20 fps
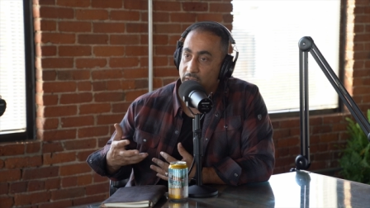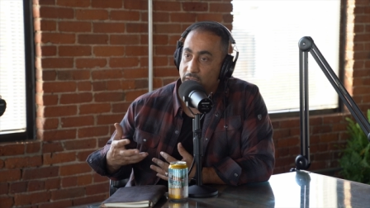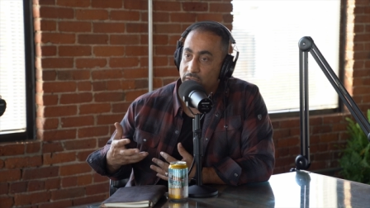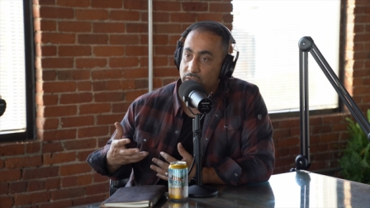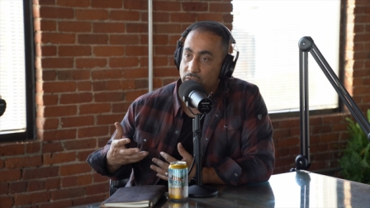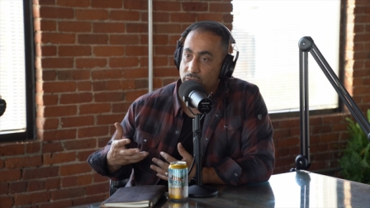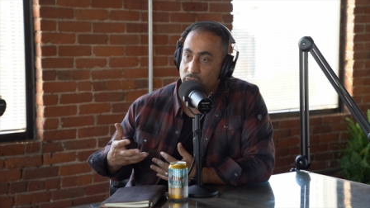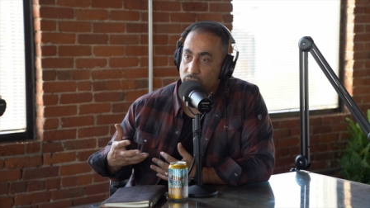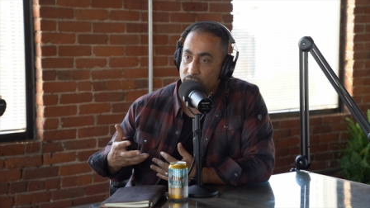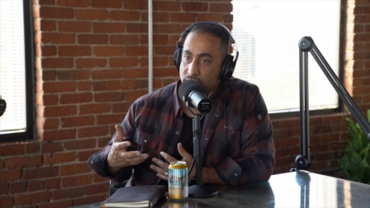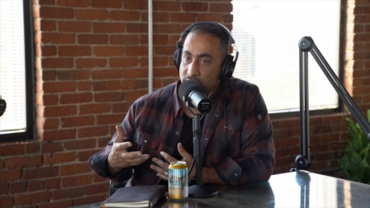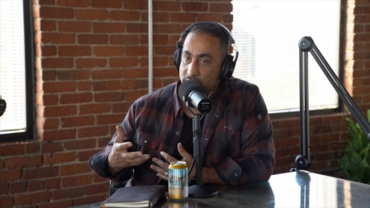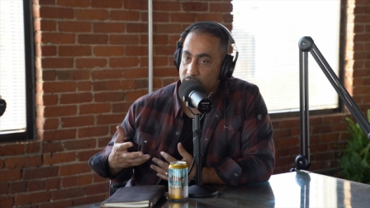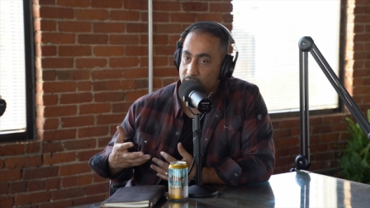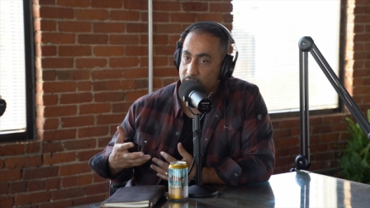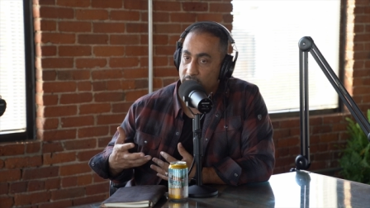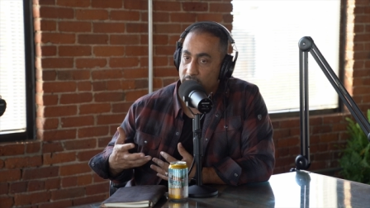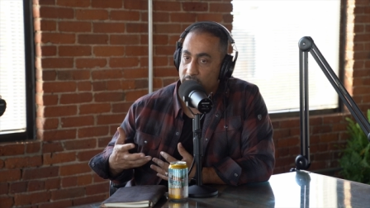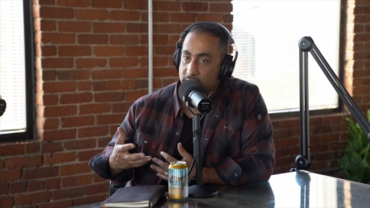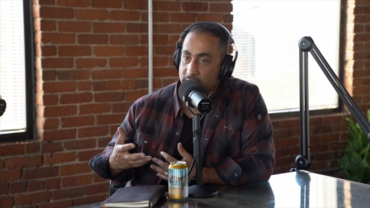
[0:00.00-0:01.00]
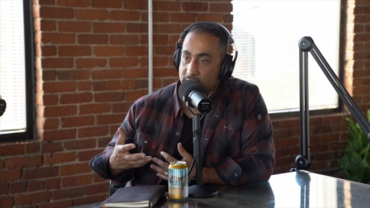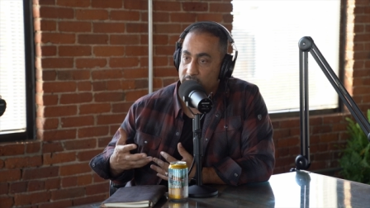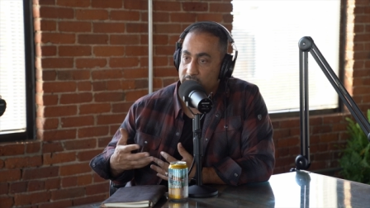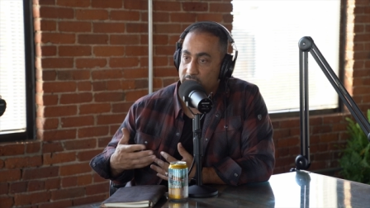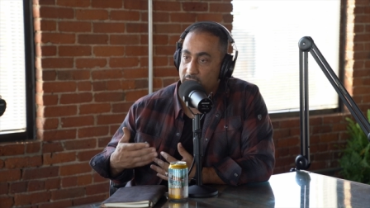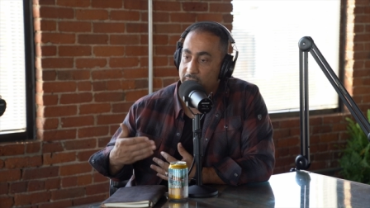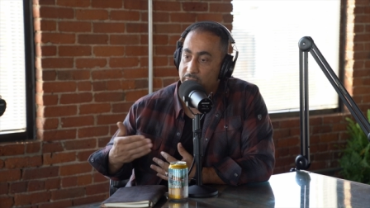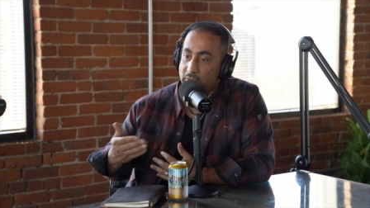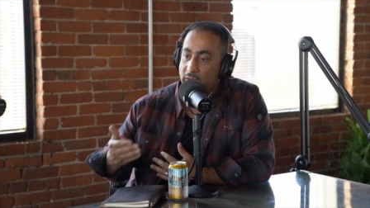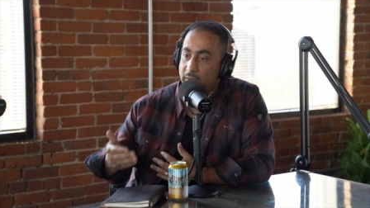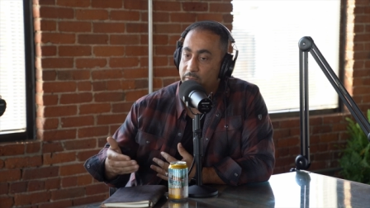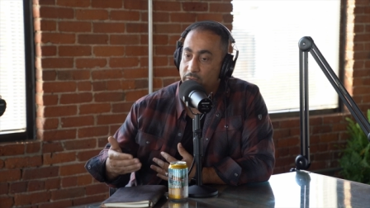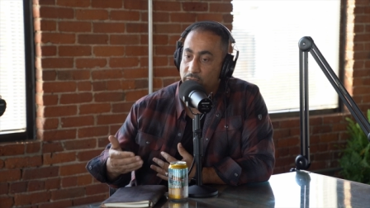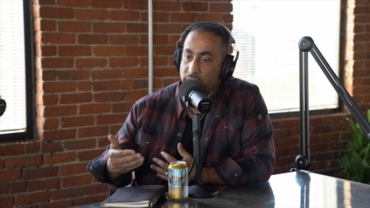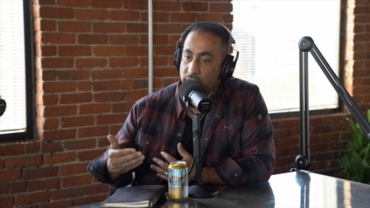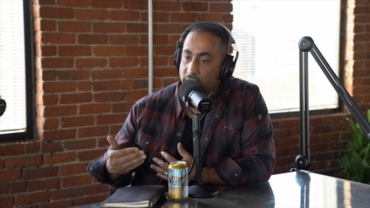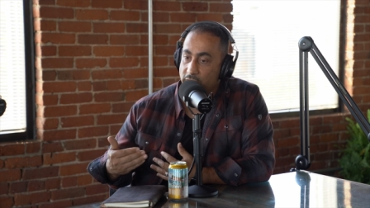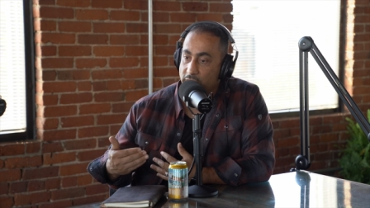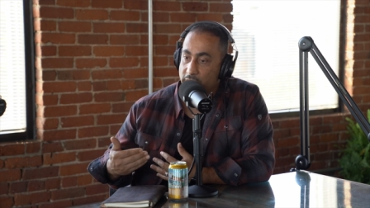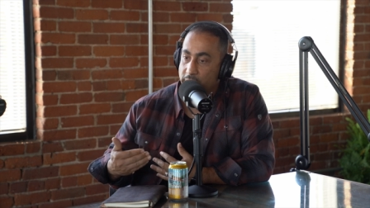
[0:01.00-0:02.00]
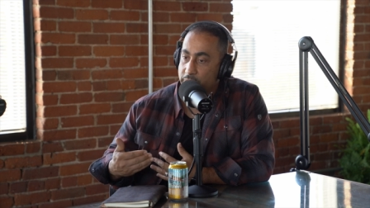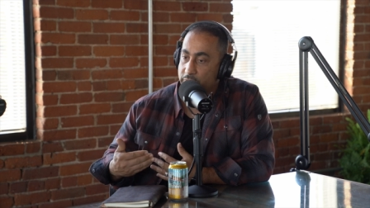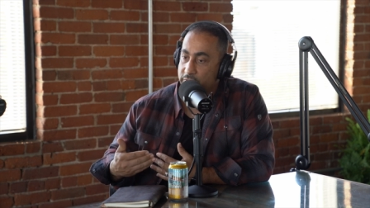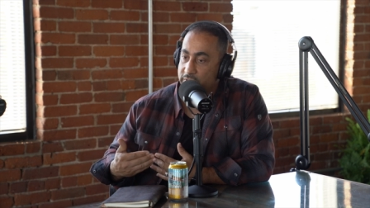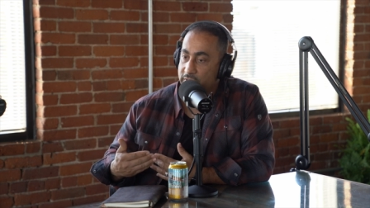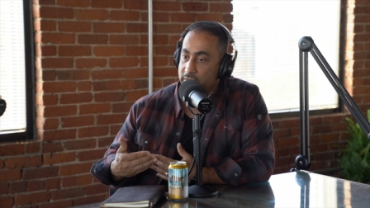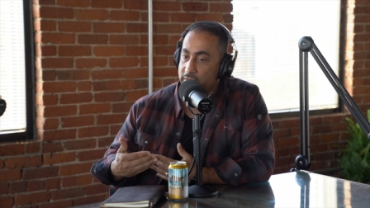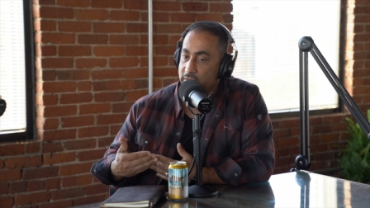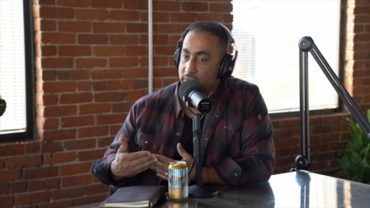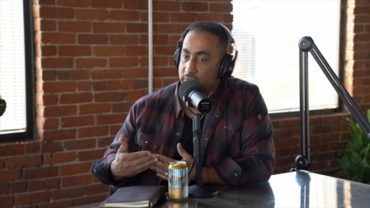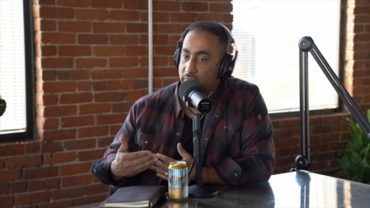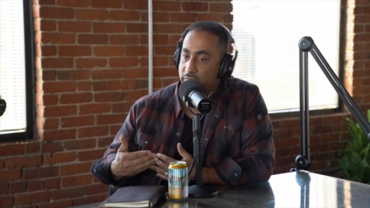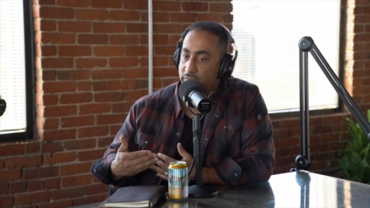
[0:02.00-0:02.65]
You don't see the same opportunity presented